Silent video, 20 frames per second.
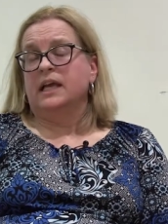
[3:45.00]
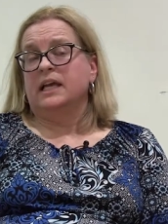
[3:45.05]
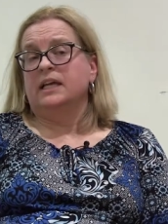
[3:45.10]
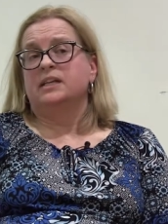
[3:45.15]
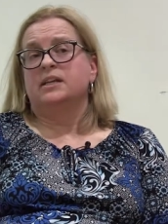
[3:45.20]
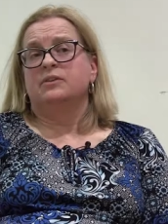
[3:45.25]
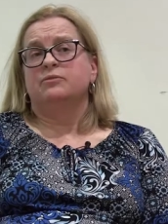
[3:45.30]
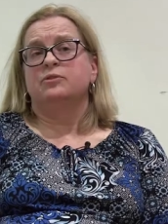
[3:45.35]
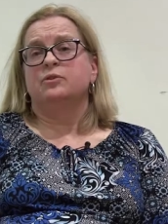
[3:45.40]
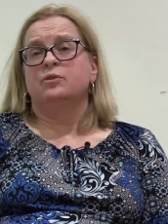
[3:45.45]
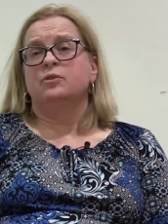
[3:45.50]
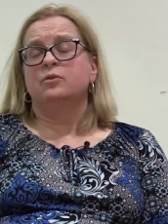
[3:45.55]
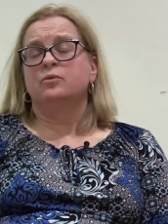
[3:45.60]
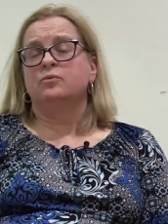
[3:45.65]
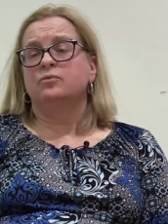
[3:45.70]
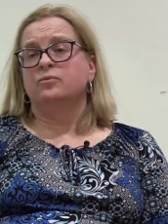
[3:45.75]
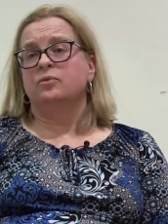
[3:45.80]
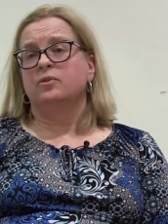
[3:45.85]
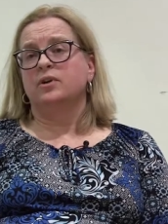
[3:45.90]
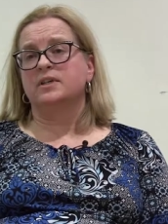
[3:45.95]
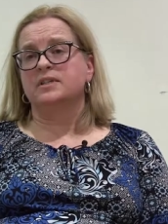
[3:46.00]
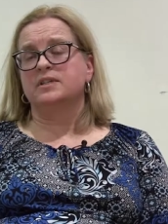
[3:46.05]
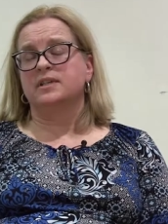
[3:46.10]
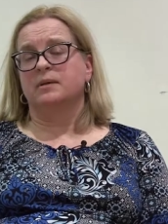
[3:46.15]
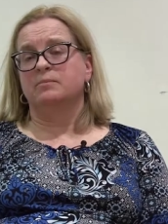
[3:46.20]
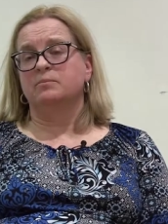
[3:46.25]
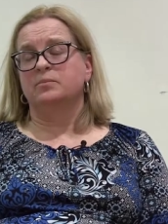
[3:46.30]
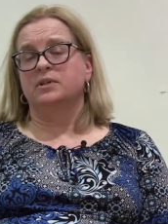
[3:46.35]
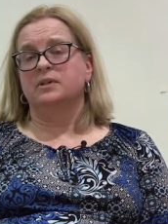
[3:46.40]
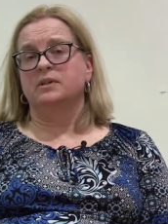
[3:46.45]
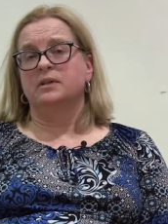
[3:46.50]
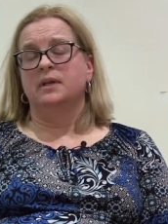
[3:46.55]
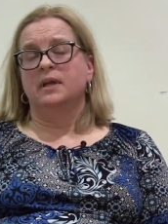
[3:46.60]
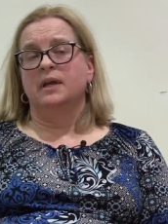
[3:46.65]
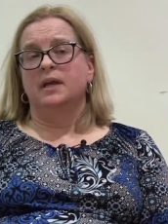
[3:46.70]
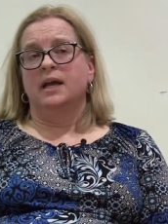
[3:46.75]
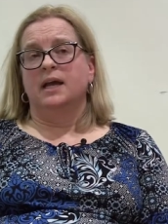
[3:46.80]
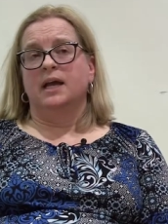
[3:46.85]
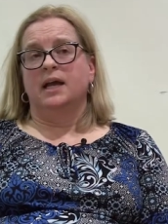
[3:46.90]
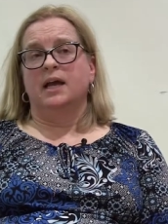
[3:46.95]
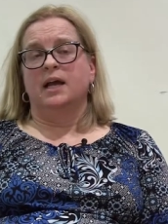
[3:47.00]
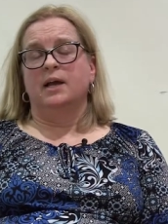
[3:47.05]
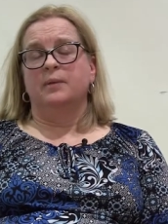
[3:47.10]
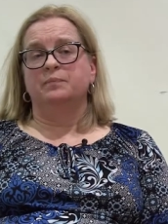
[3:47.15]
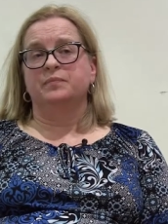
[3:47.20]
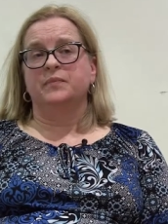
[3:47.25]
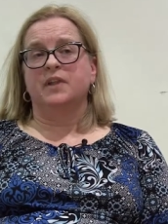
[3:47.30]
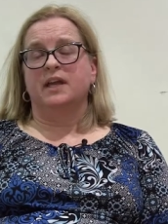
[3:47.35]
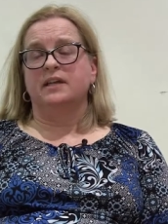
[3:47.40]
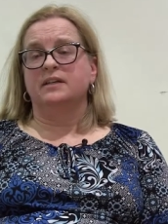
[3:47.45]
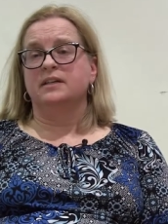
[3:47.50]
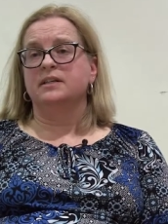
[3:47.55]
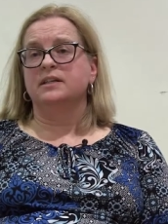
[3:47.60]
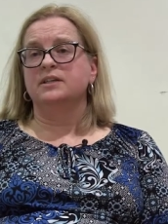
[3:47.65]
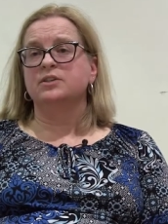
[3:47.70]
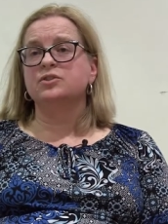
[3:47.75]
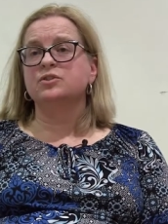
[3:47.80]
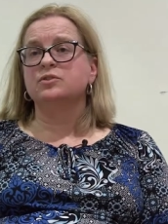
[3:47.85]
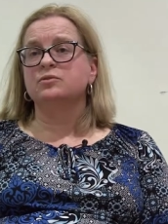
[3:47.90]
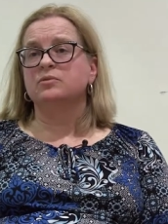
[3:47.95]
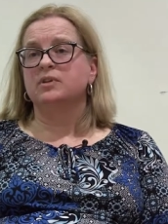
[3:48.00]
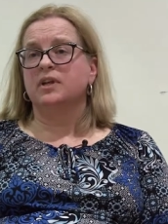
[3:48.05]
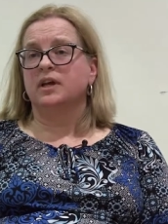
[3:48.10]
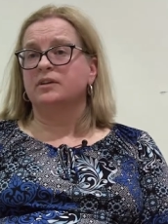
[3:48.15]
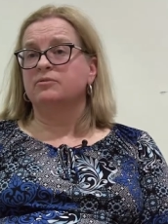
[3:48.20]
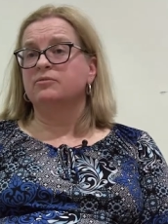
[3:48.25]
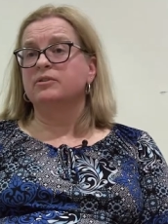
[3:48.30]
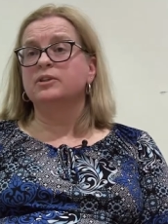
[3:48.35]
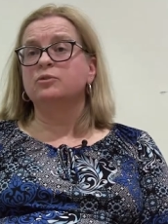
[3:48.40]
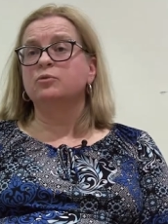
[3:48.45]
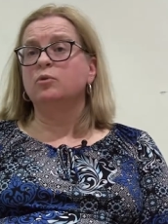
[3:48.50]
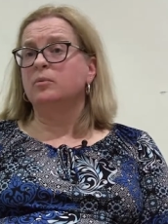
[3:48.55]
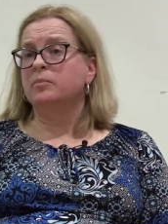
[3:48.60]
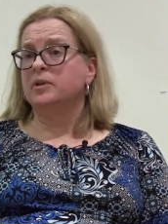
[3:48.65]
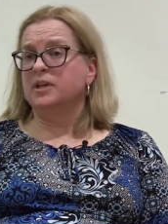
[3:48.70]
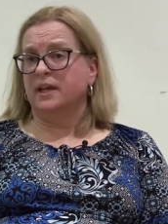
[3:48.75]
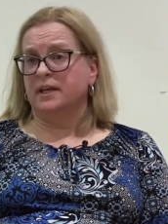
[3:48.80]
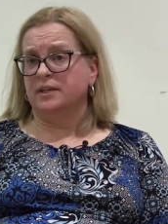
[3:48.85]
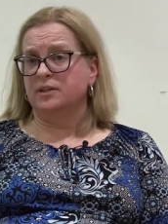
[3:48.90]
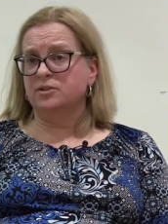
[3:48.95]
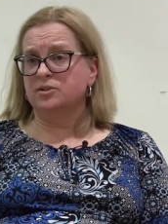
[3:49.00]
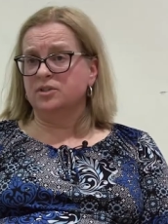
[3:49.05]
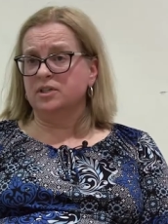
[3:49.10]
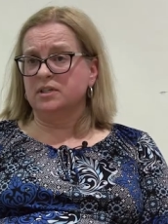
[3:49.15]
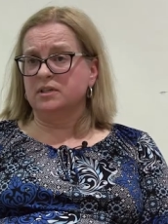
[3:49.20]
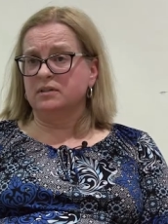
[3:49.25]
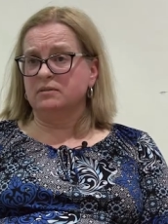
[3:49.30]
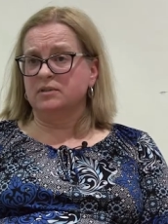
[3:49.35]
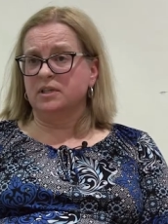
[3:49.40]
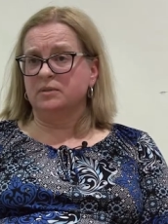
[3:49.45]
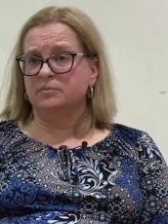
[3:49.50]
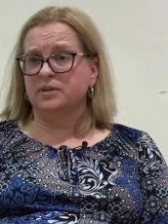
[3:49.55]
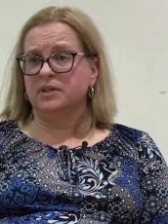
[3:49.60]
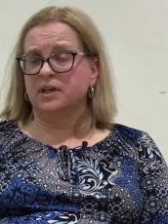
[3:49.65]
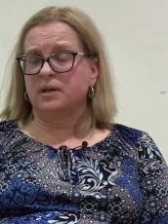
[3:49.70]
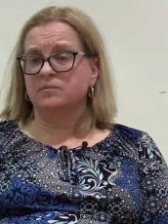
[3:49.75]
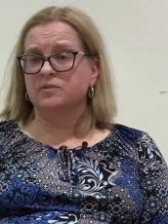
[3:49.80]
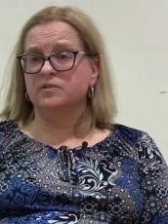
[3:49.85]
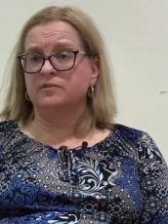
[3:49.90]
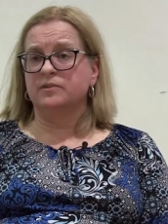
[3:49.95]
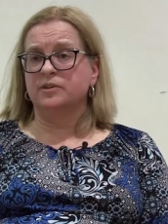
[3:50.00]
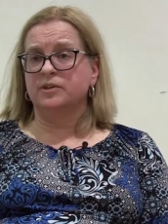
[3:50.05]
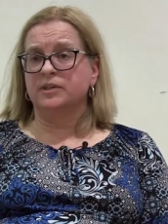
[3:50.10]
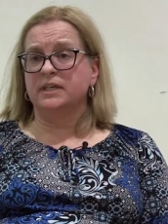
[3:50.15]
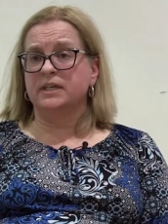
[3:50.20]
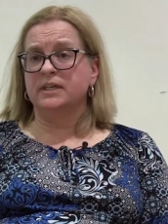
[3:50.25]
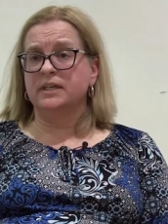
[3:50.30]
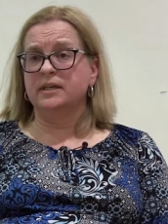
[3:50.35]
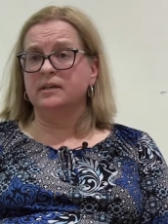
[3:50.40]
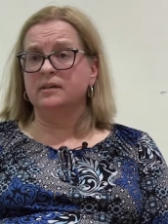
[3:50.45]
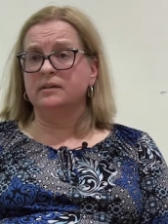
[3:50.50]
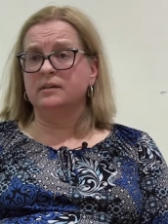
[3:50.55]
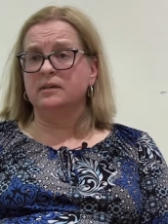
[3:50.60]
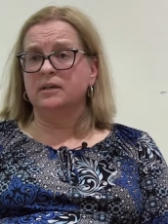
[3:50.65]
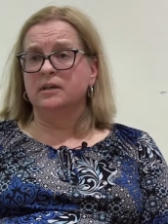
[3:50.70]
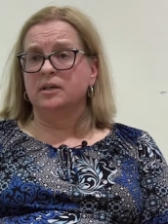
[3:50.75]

And if you look, for example, um, at an issue like renewable energy, that becomes very clear,